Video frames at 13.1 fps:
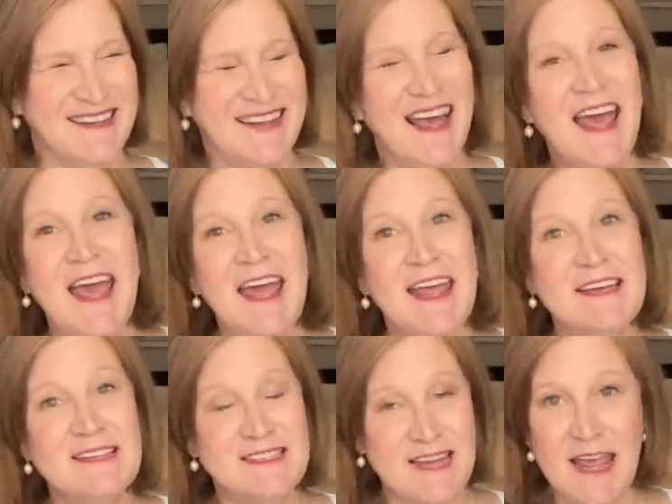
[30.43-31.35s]
He
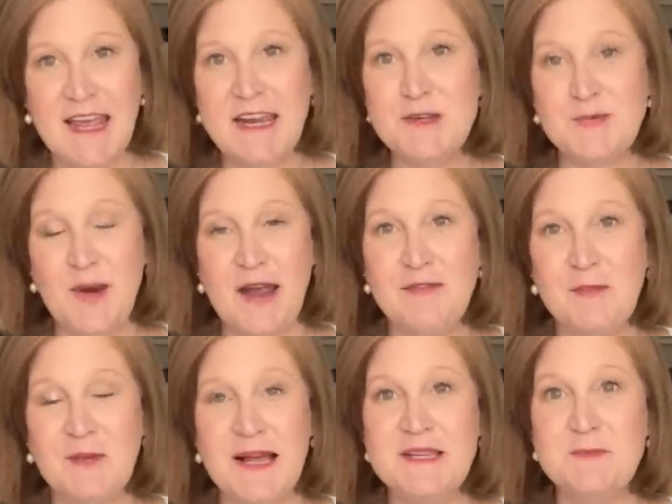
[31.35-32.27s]
has taken his rightful
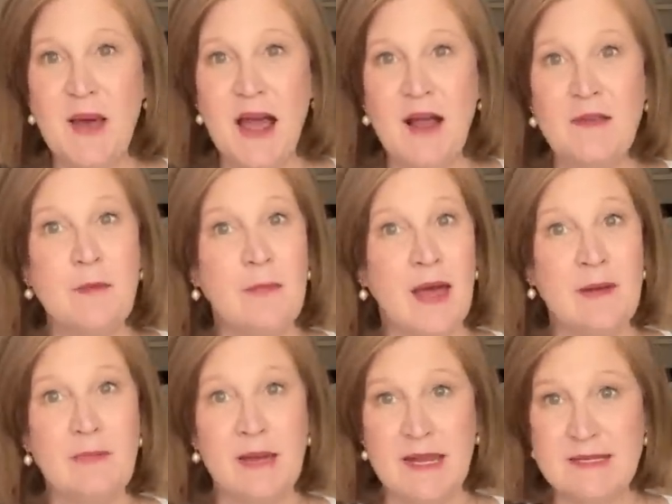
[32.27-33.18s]
place back on the bed,
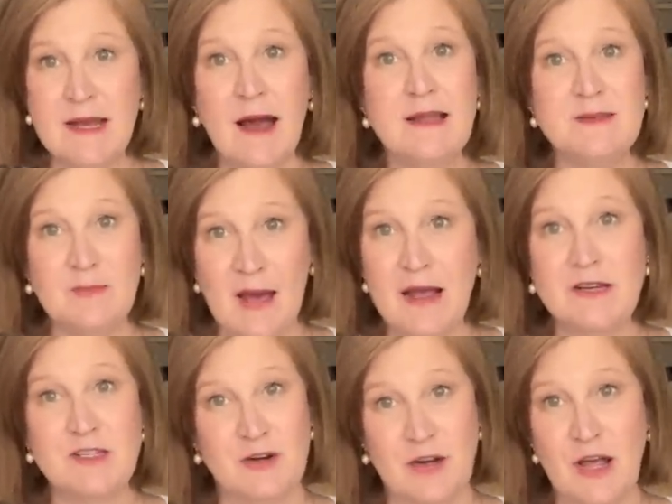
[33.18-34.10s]
but he's got his back
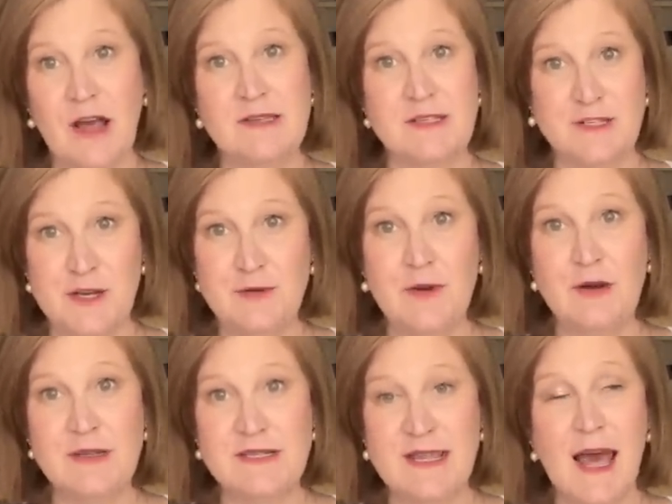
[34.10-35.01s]
turned to us. Do you
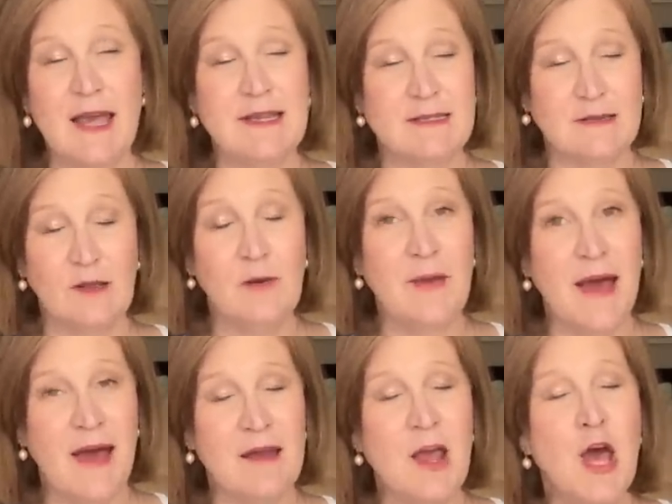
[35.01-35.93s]
notice that? He's a little
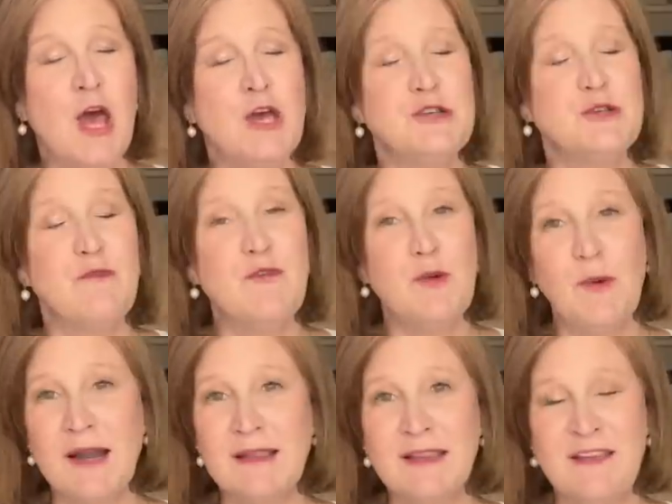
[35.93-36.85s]
mad. So if you
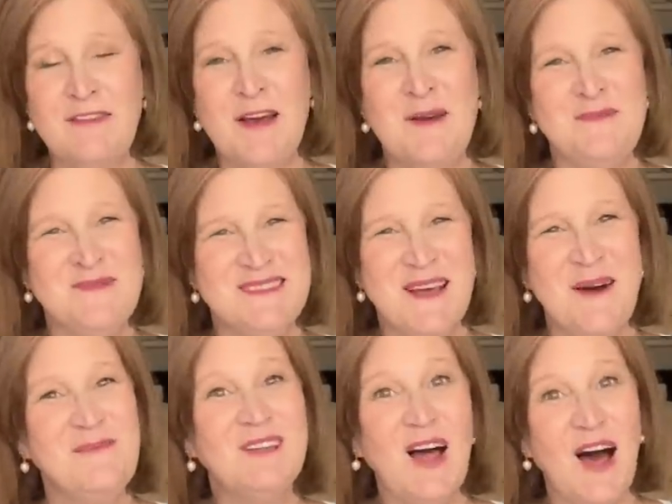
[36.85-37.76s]
want to leave him
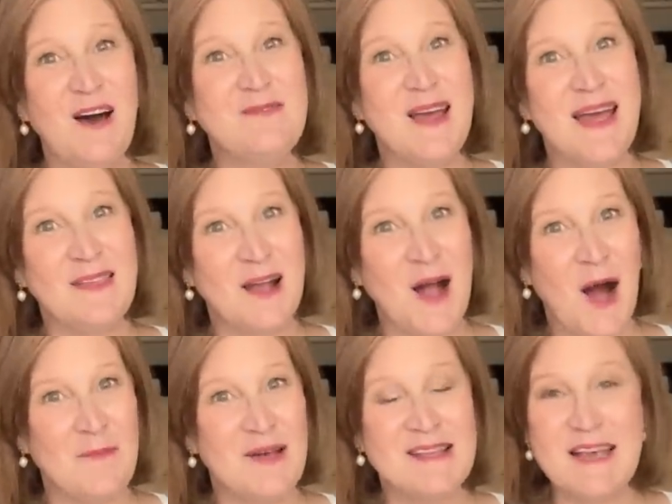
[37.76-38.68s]
some love in the
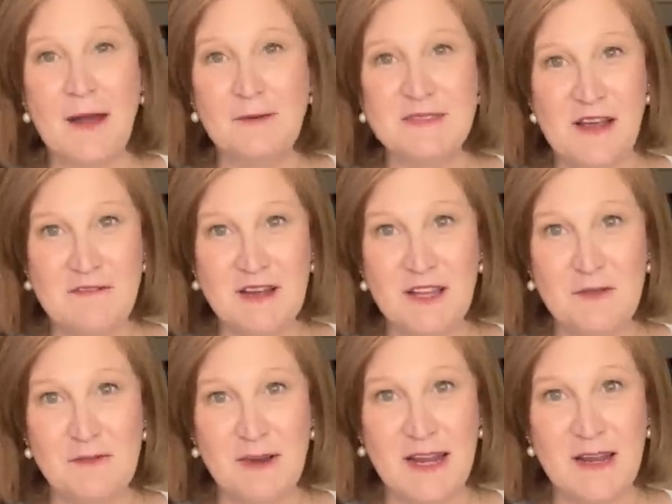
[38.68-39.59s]
comments, I will definitely
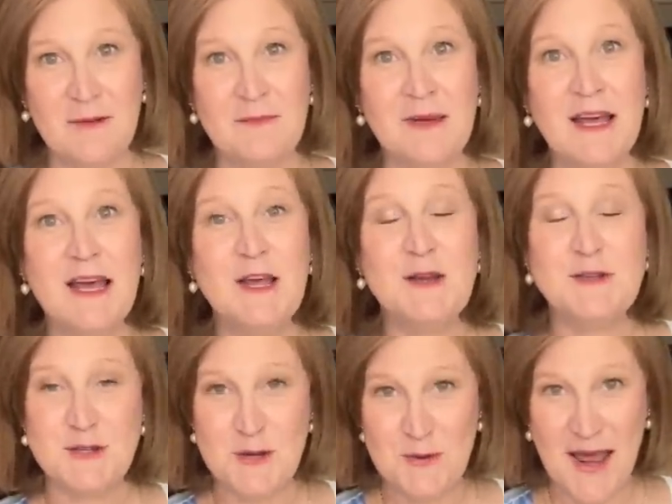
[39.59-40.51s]
read them
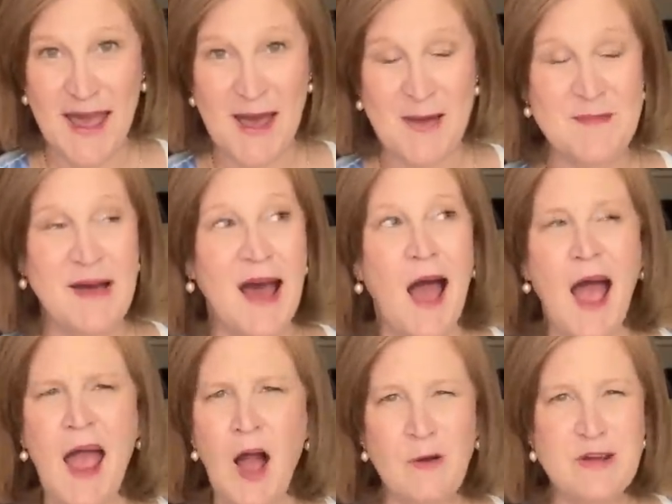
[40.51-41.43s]
to him.
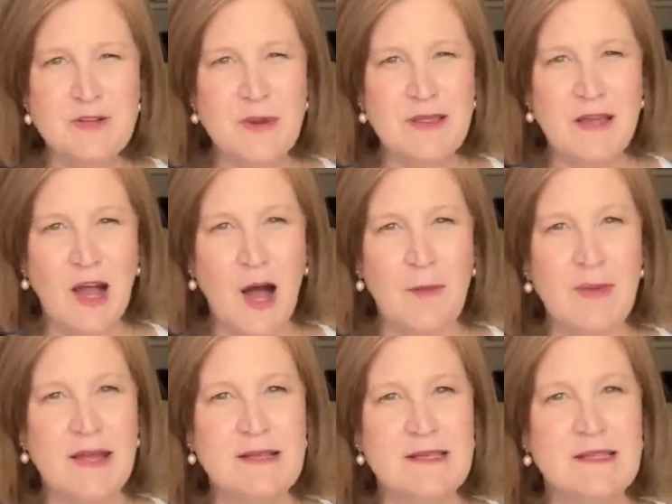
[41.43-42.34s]
I always read the
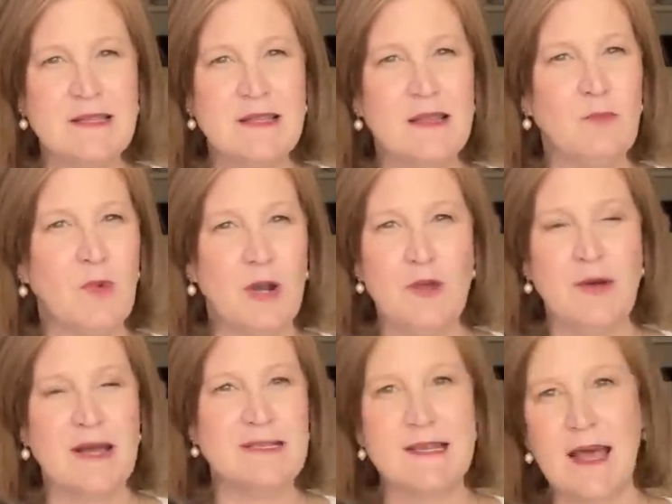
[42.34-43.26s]
comments when you
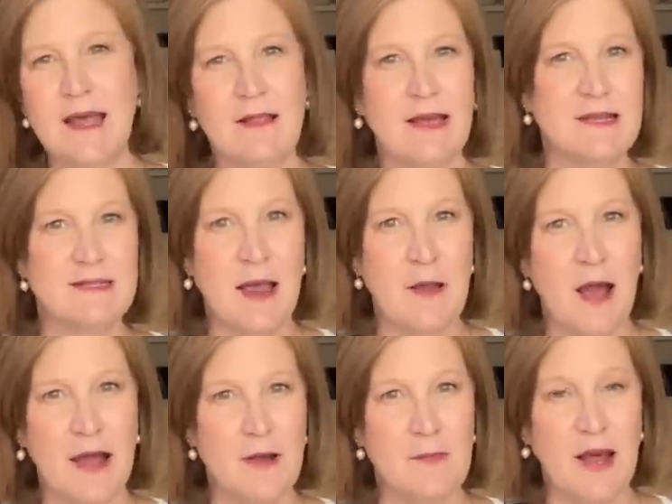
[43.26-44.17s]
guys say like say
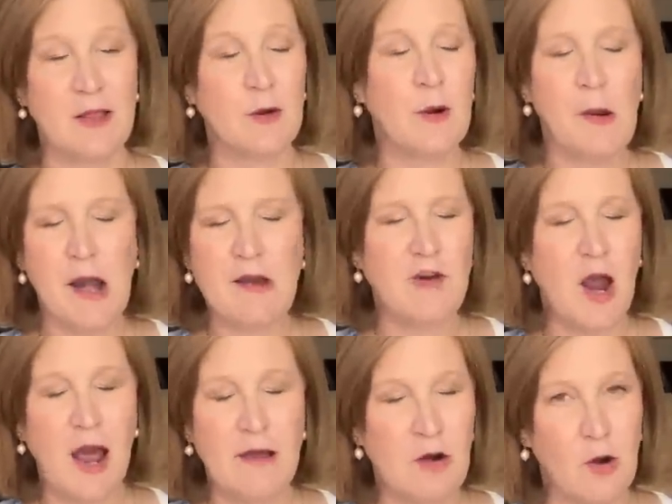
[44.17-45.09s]
hi to Milo or whatever.
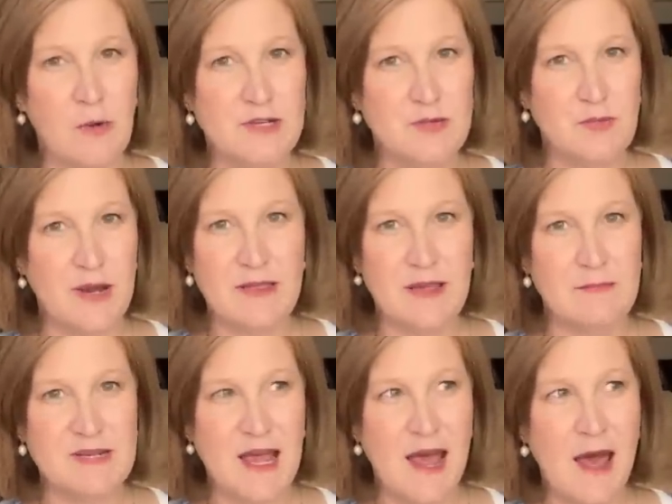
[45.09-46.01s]
I always read them
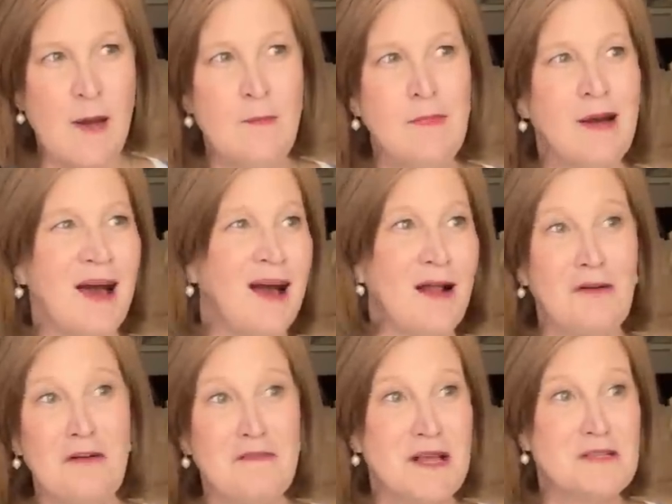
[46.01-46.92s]
to him I don't know
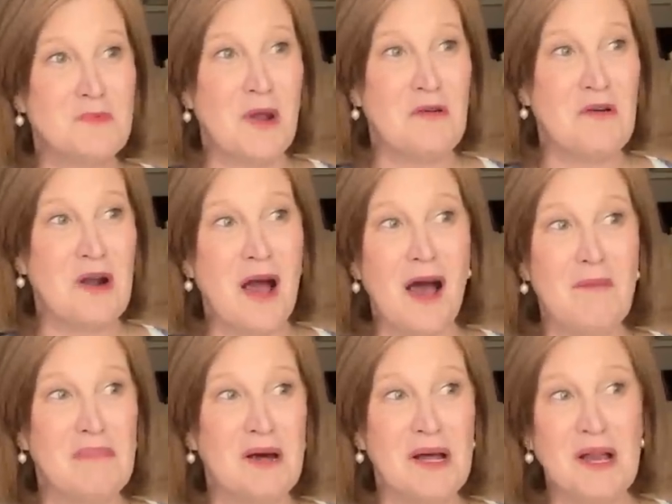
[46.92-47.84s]
if that's weird or not,
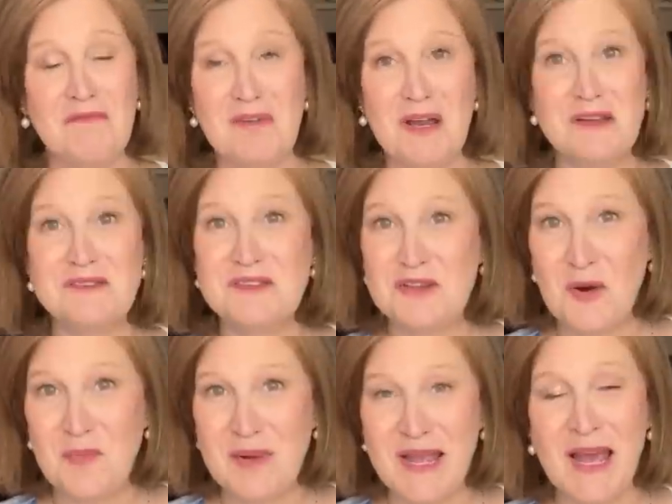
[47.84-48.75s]
but if it is, so
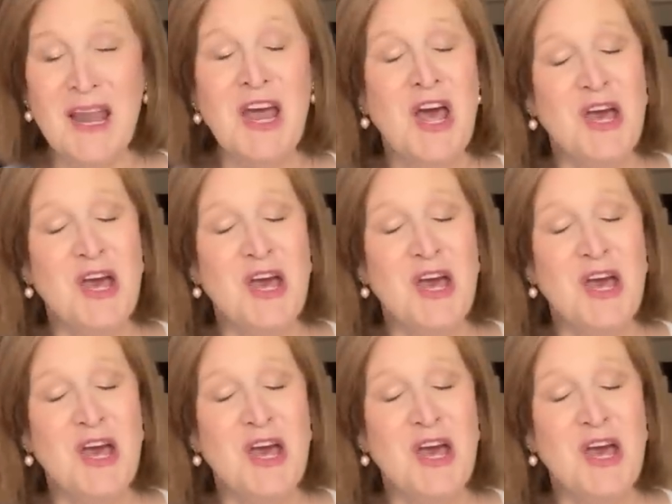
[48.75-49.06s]
be it.